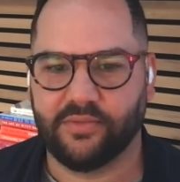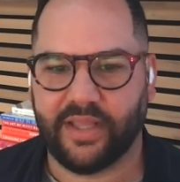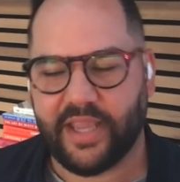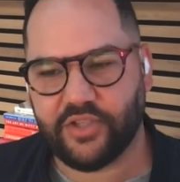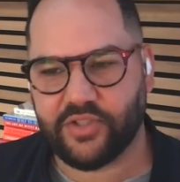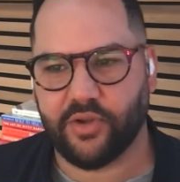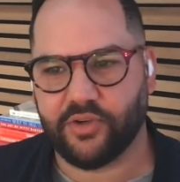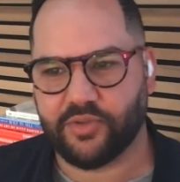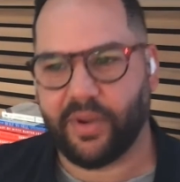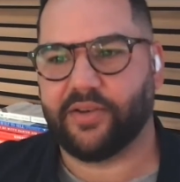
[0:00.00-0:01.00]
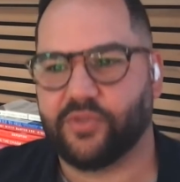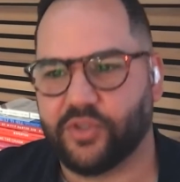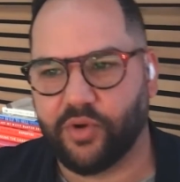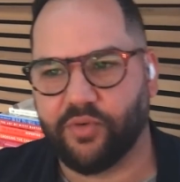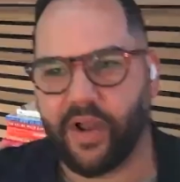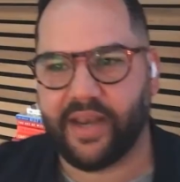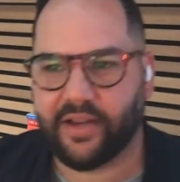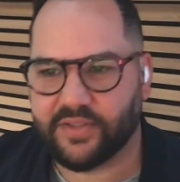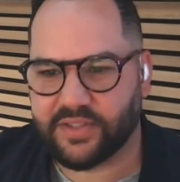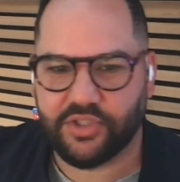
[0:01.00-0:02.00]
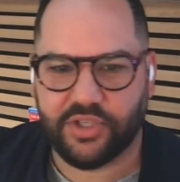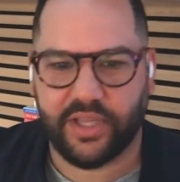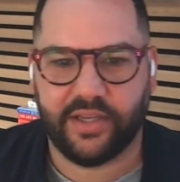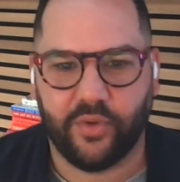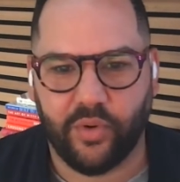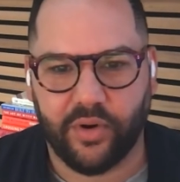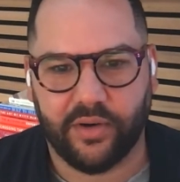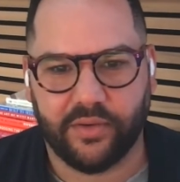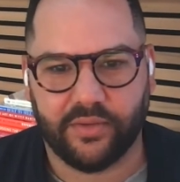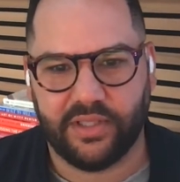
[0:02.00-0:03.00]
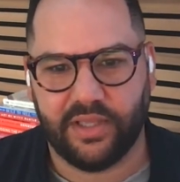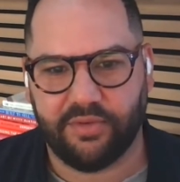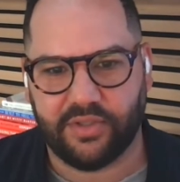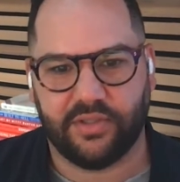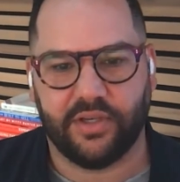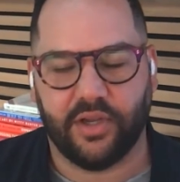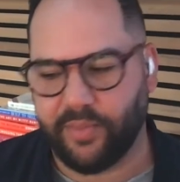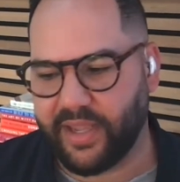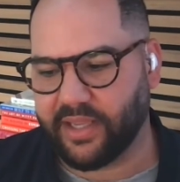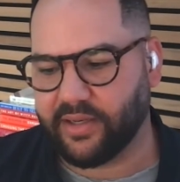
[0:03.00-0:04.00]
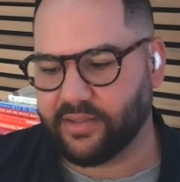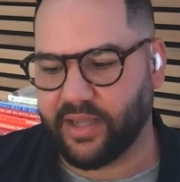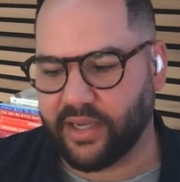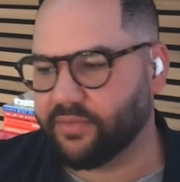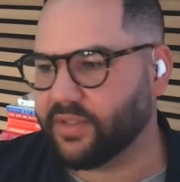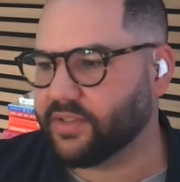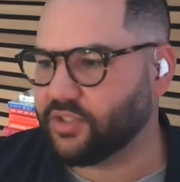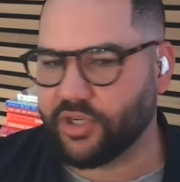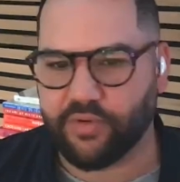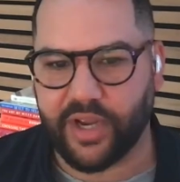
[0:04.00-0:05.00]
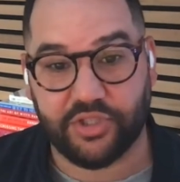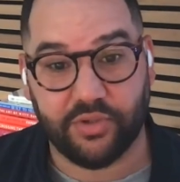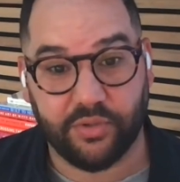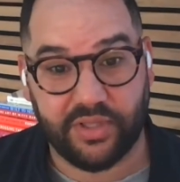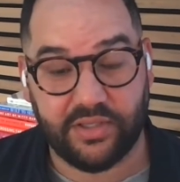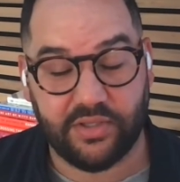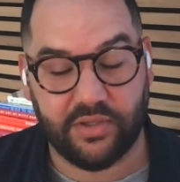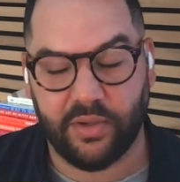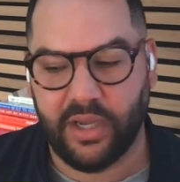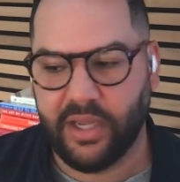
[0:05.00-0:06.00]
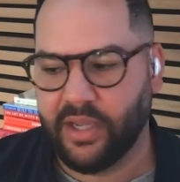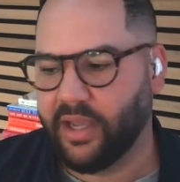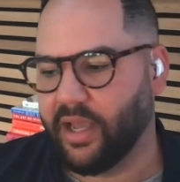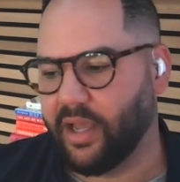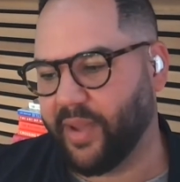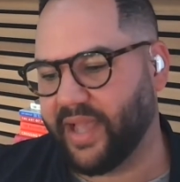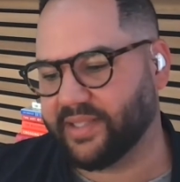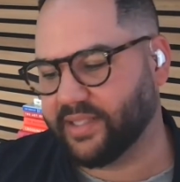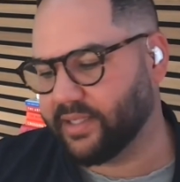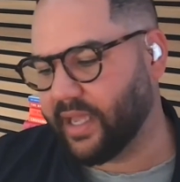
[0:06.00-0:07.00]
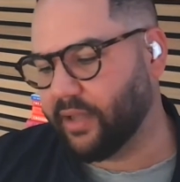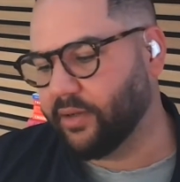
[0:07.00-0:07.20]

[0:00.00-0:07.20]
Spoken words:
Like, agency owners might just want to ride it out in the sunset or give it, make it kind of this generational thing too, passing it down.